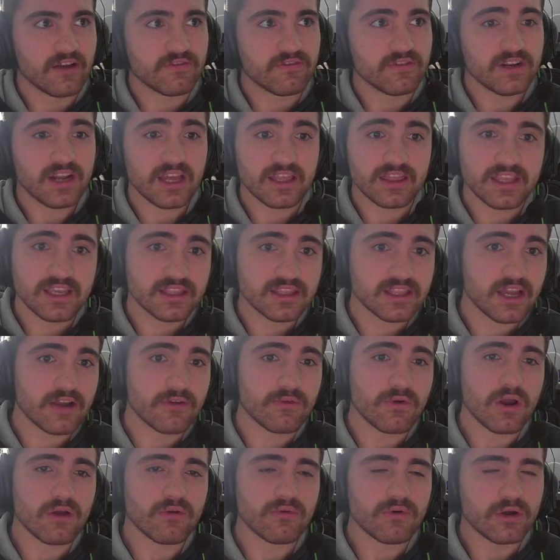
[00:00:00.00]
and I think that
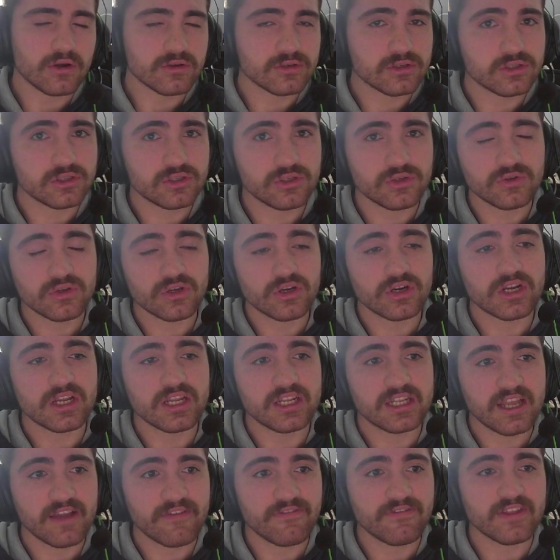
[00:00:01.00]
Raul Rosas Jr. he
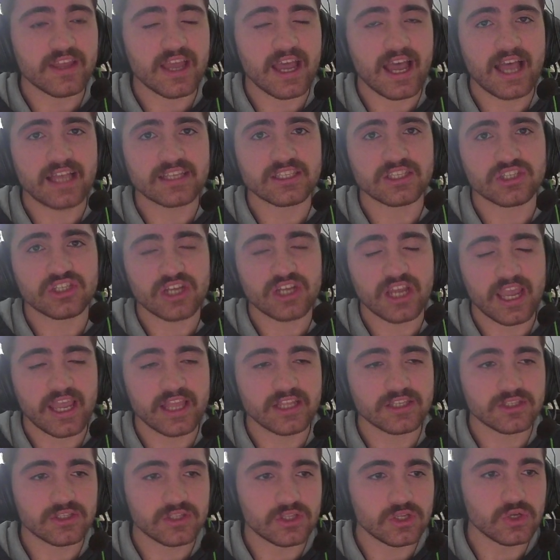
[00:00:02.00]
definitely has a
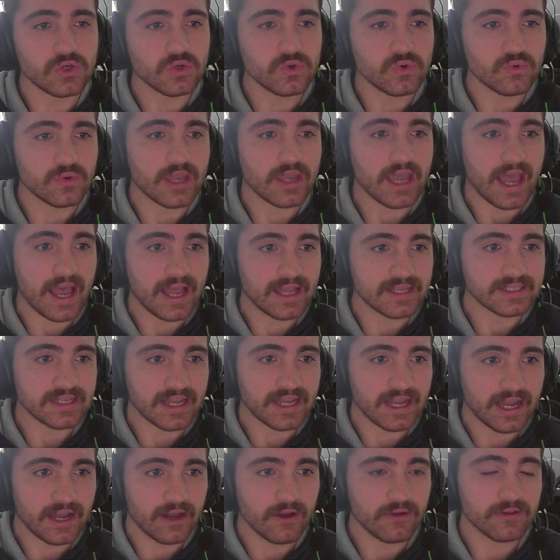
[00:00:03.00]
chance to gas
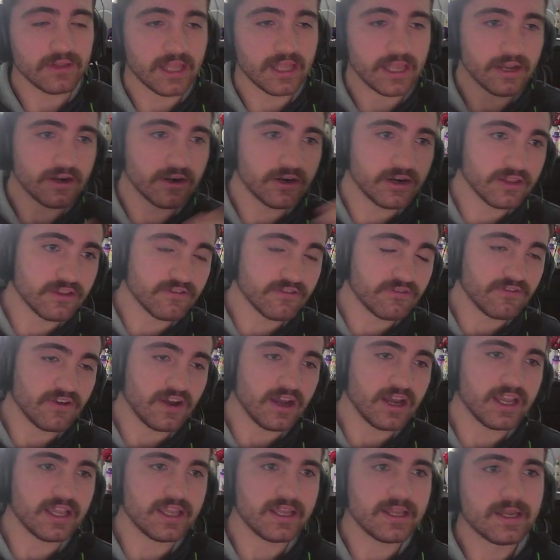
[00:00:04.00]
out later in the
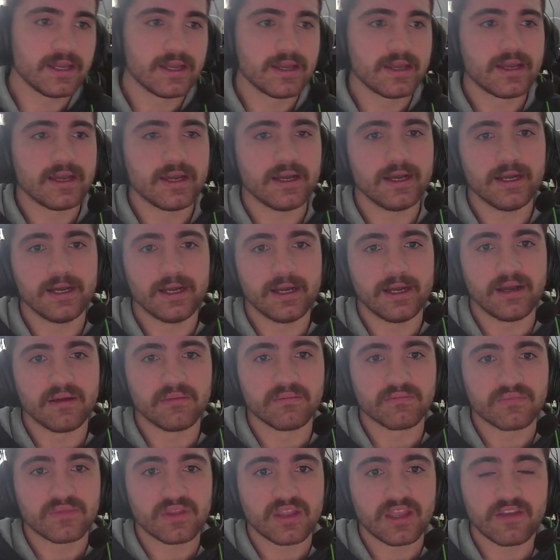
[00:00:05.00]
fight.
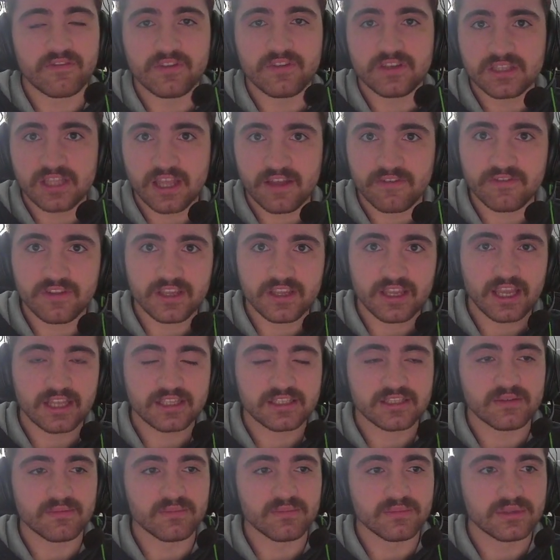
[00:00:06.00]
If he's definitely
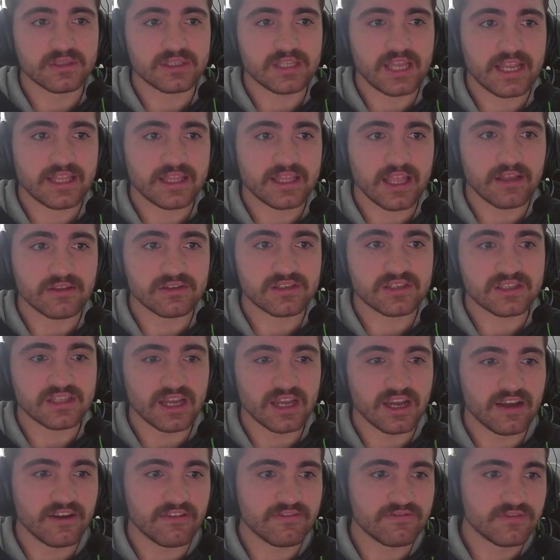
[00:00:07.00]
gets some takedown
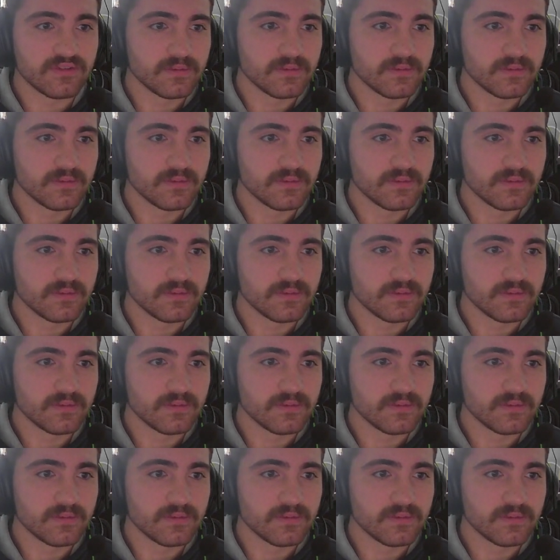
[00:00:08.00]
stuff,